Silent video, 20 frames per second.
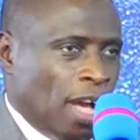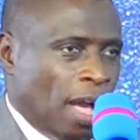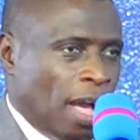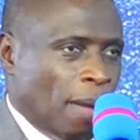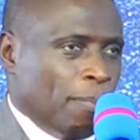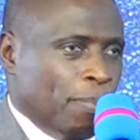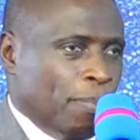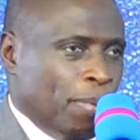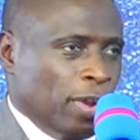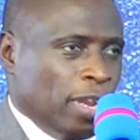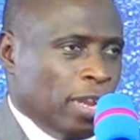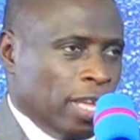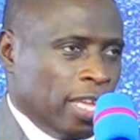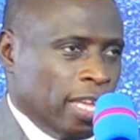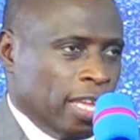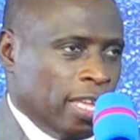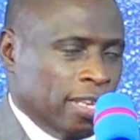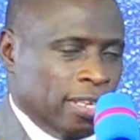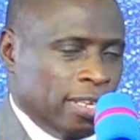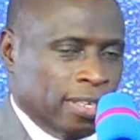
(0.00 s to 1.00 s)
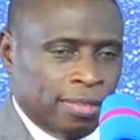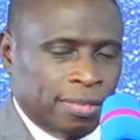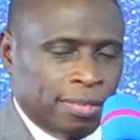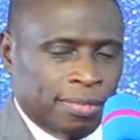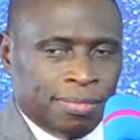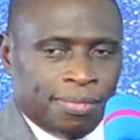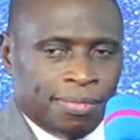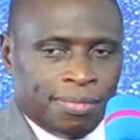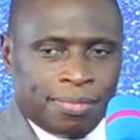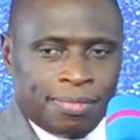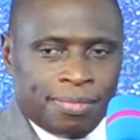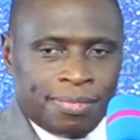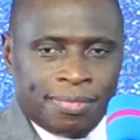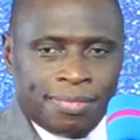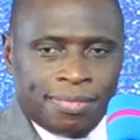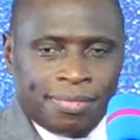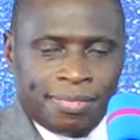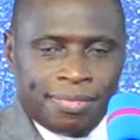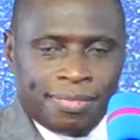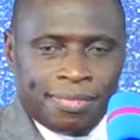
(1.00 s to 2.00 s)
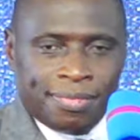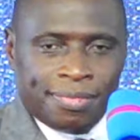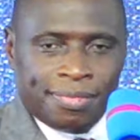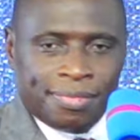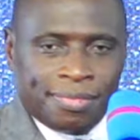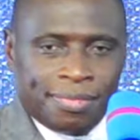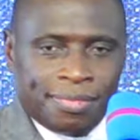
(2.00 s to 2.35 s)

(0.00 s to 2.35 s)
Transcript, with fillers: i am born again olyagamba nsooka kuba